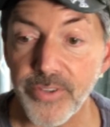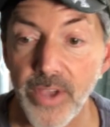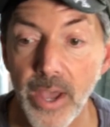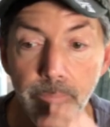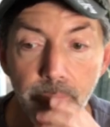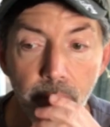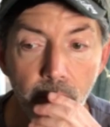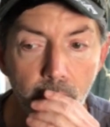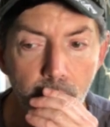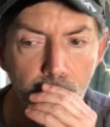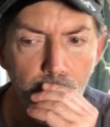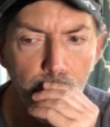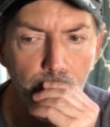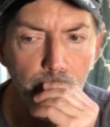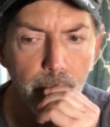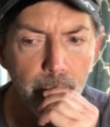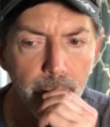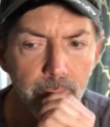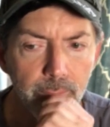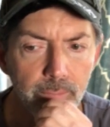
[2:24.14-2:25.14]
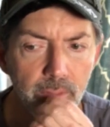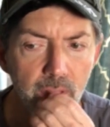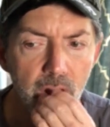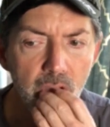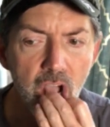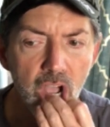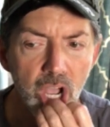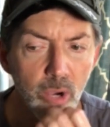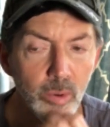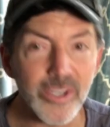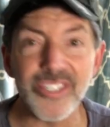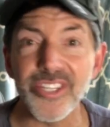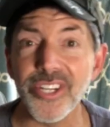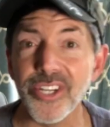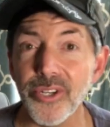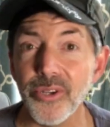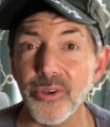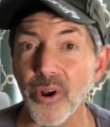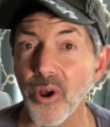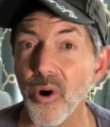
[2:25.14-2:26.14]
The top part, I
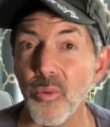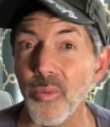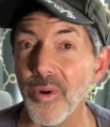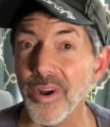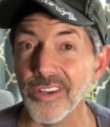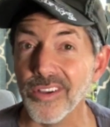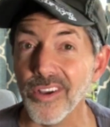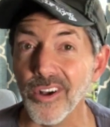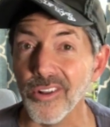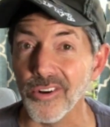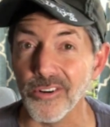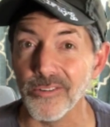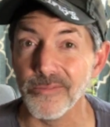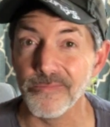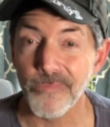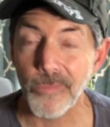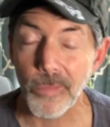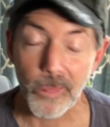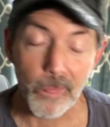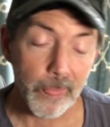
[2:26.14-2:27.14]
was gonna do it all one color,